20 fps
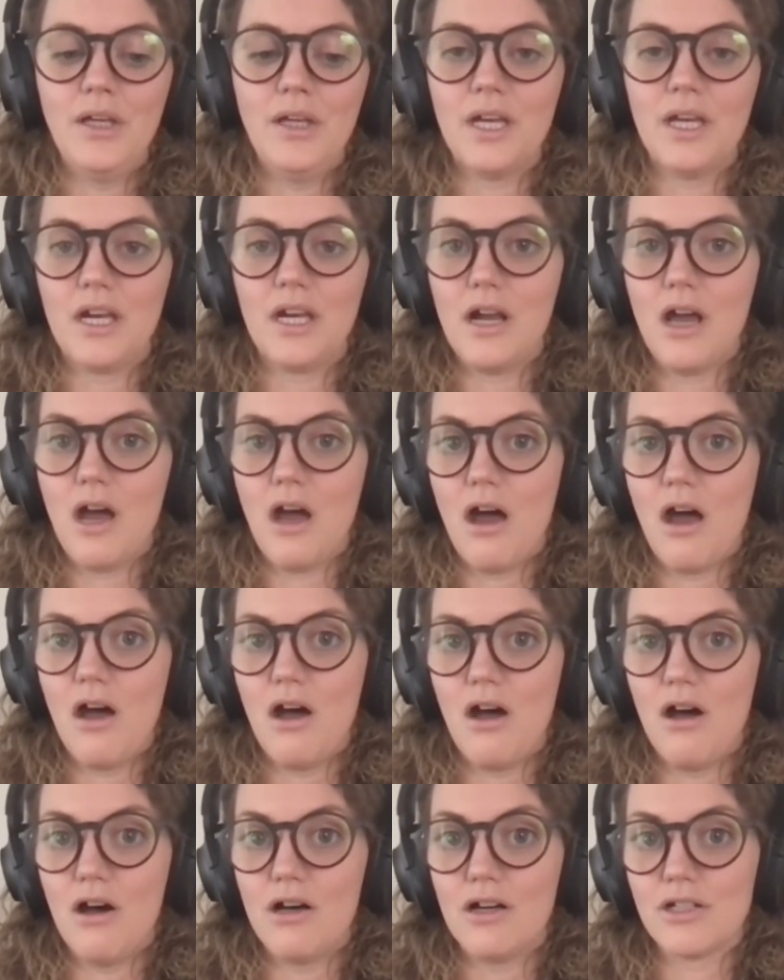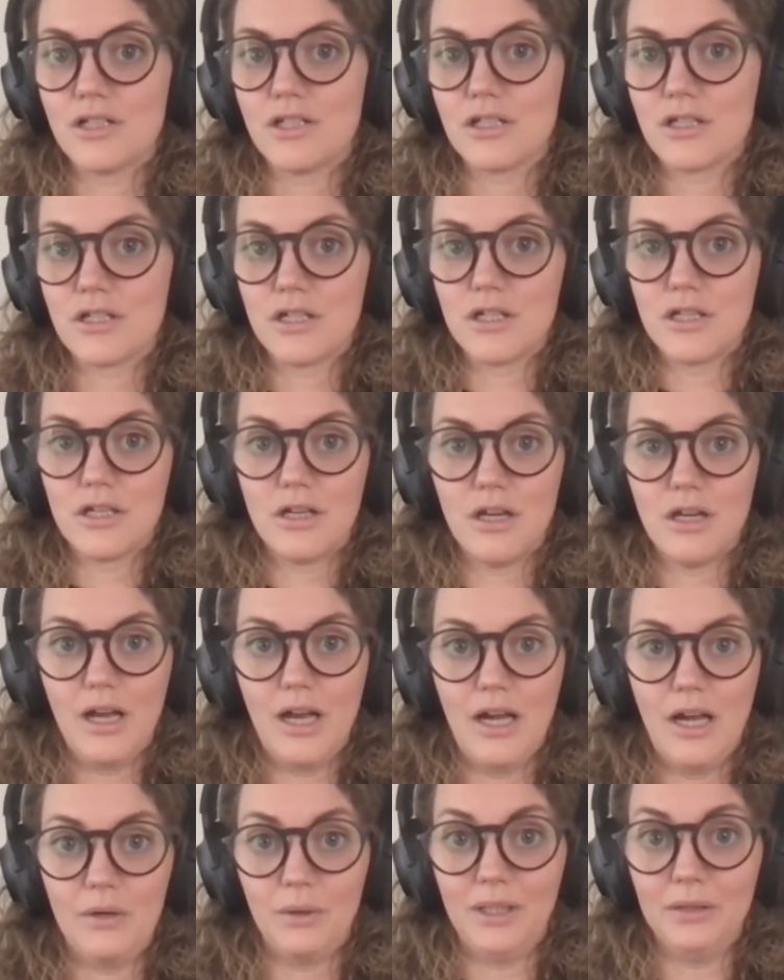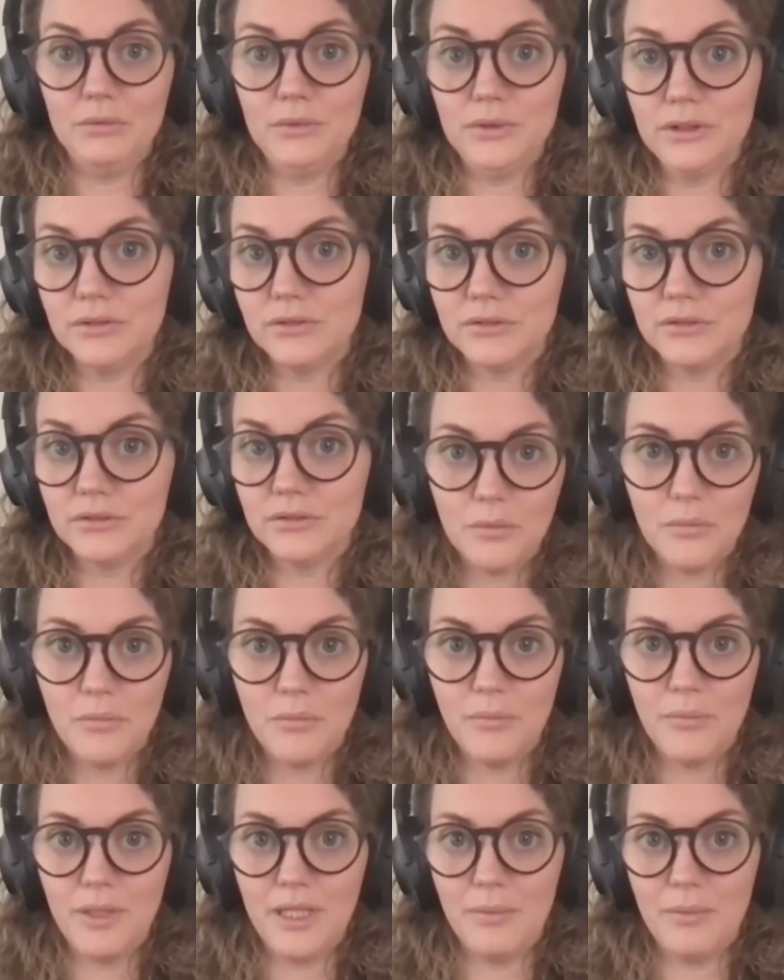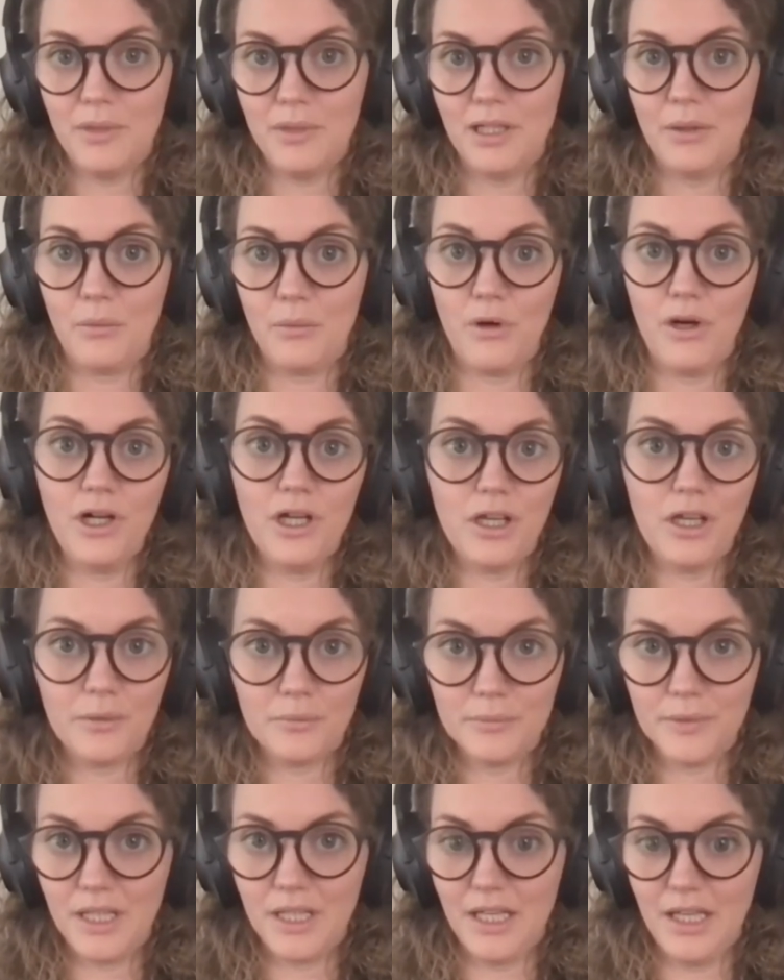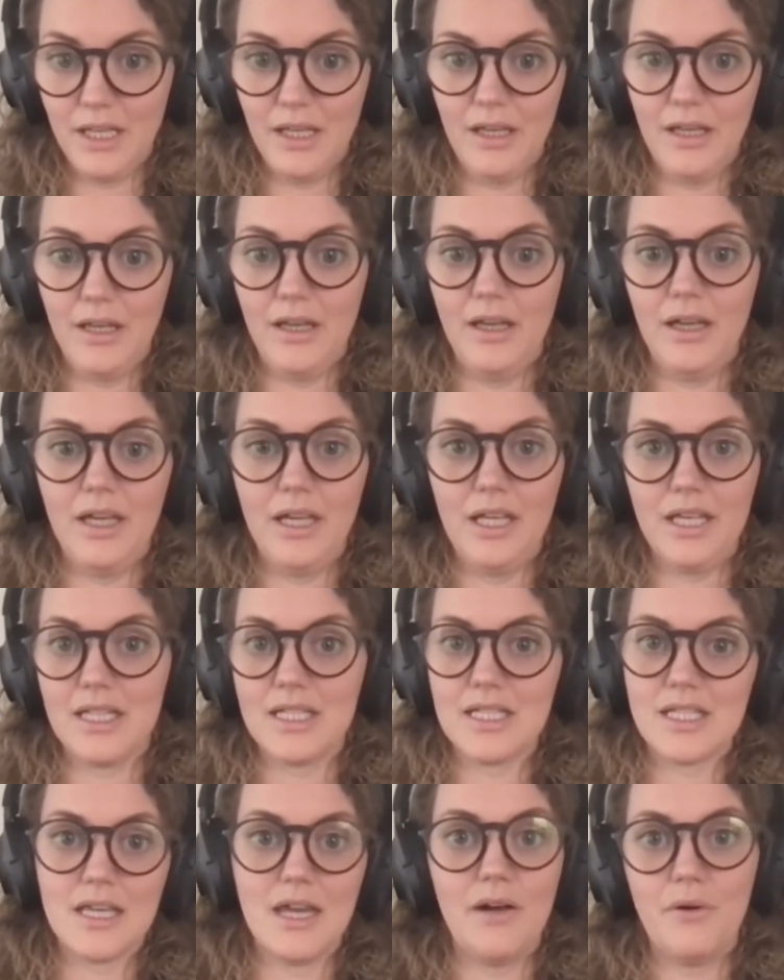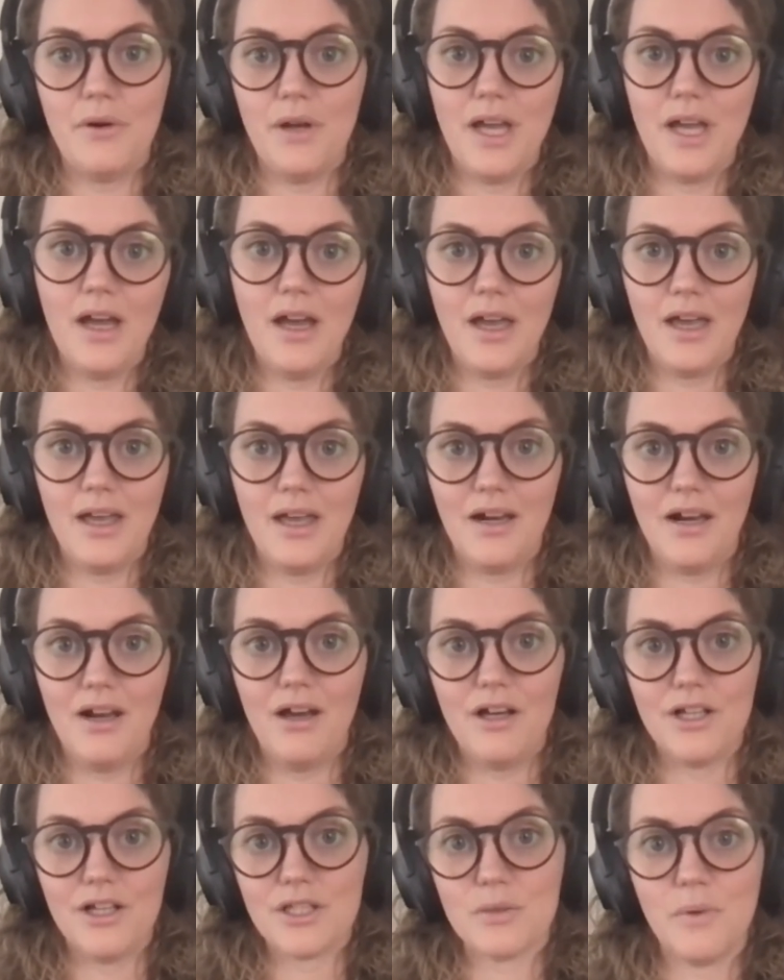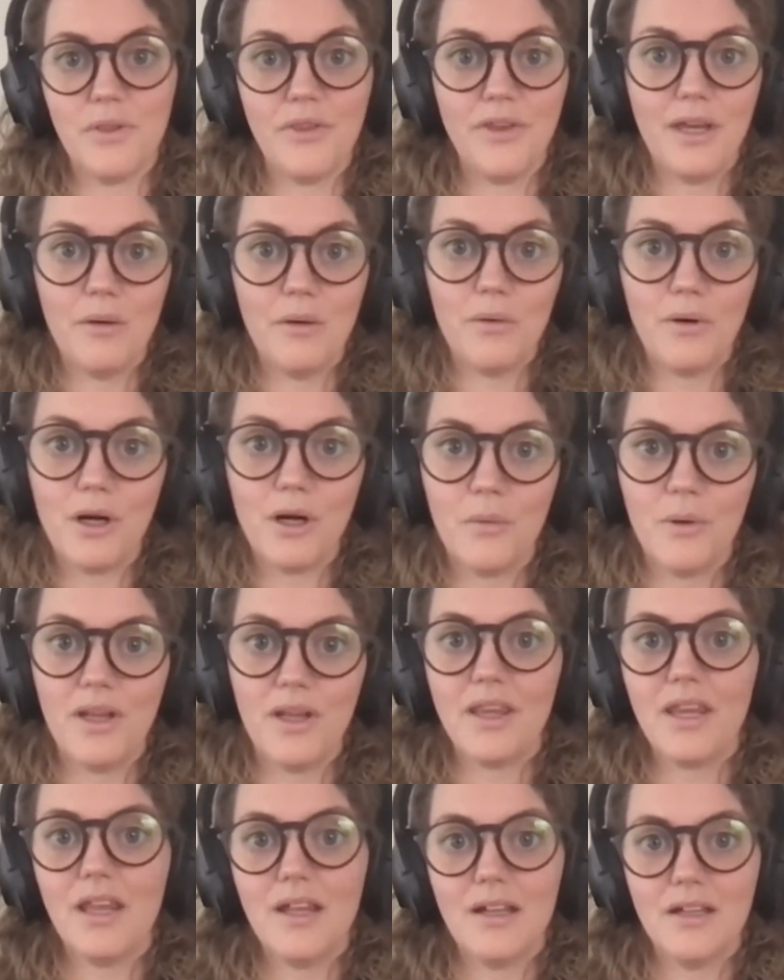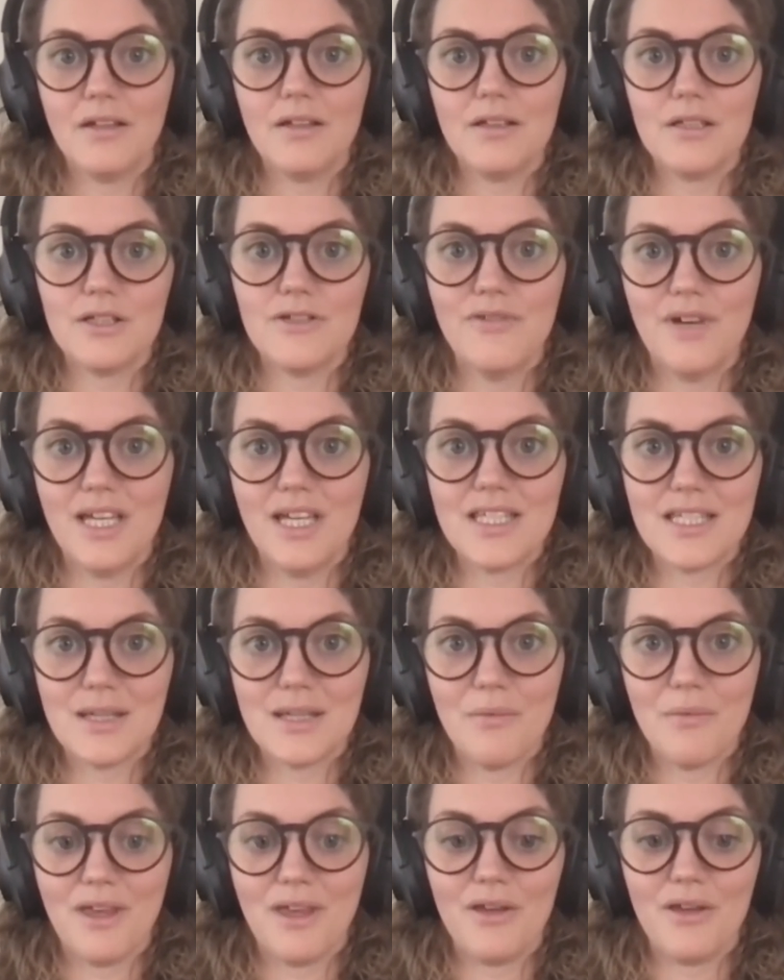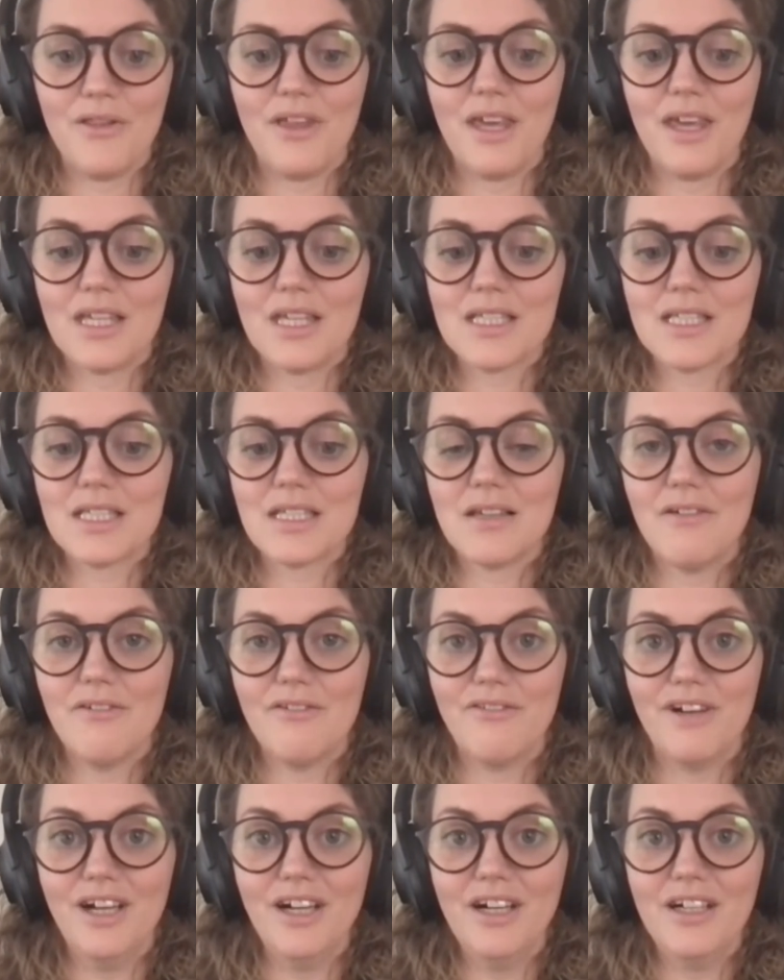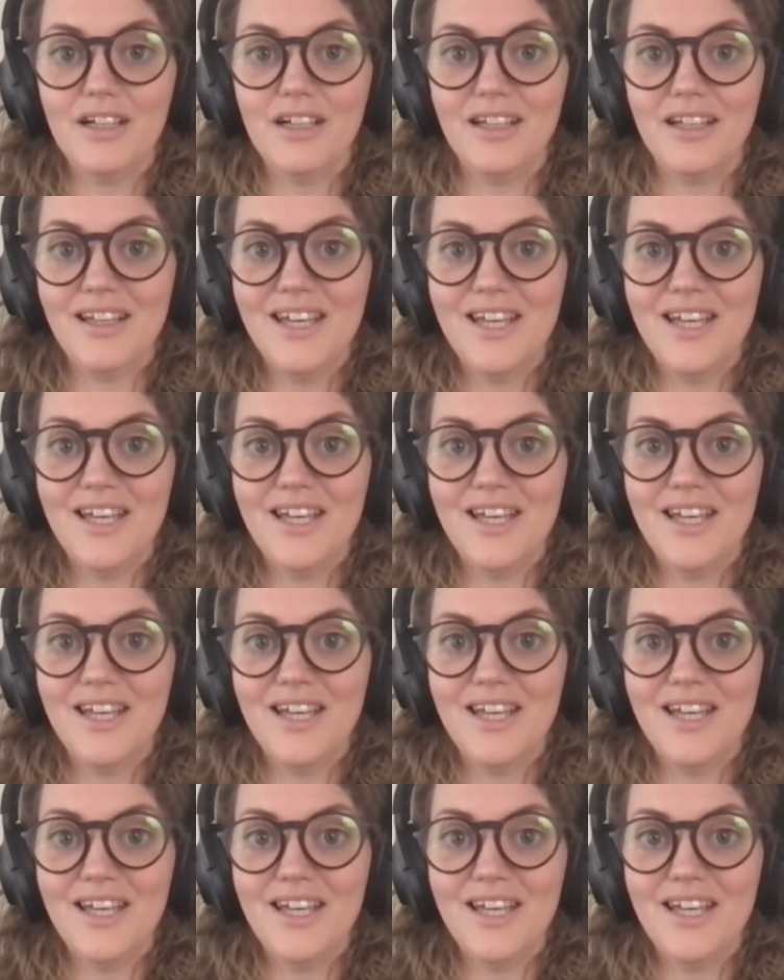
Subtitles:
You can ask around people that work in this area and ask what they work with, and to find something you think is fun,